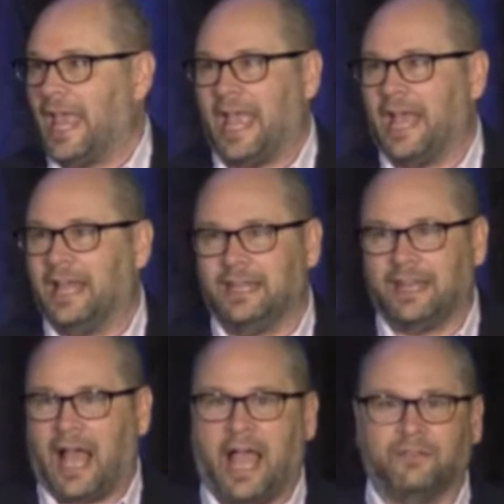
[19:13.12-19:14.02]

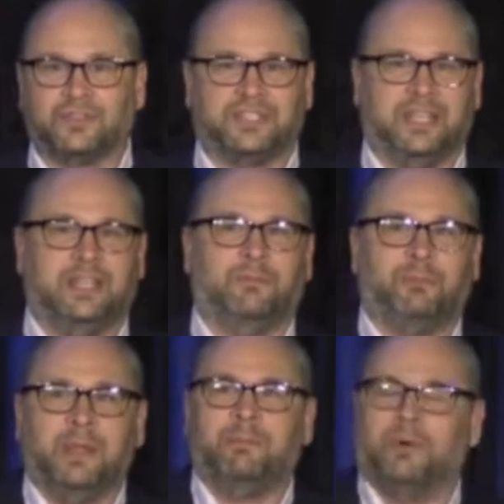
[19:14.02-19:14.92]
And I've seen
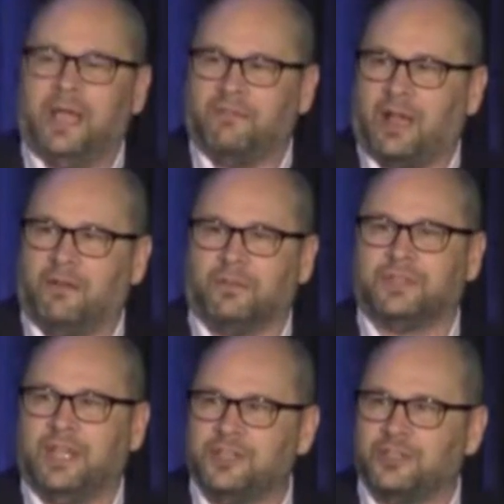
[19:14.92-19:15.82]
people have
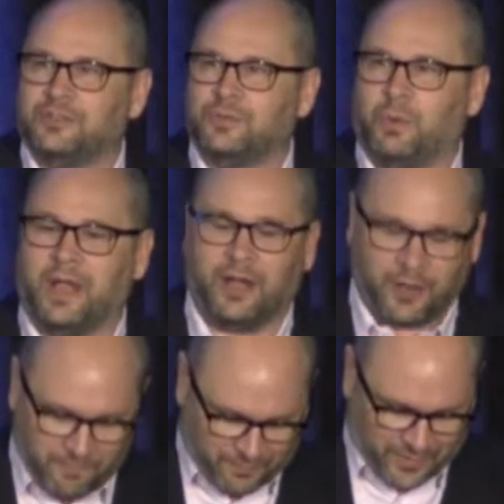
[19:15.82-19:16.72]
conversations
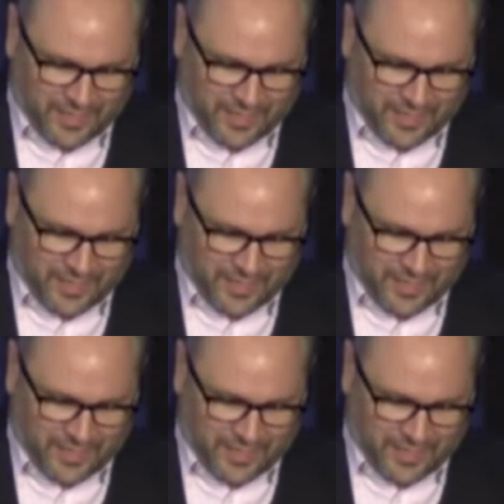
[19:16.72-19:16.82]
where,